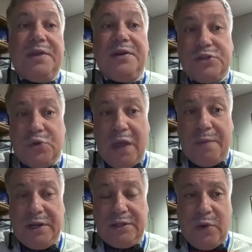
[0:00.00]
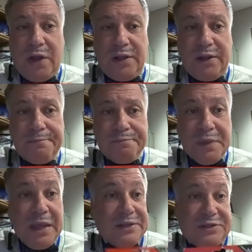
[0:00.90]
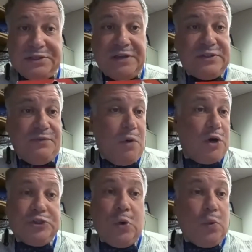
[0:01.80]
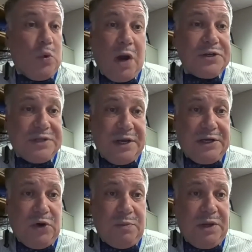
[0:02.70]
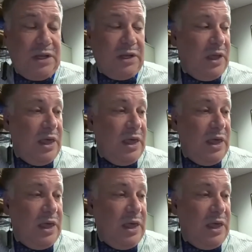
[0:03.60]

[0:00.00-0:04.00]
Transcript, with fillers: than describing it directly. And suggestive marks don't require secondary meaning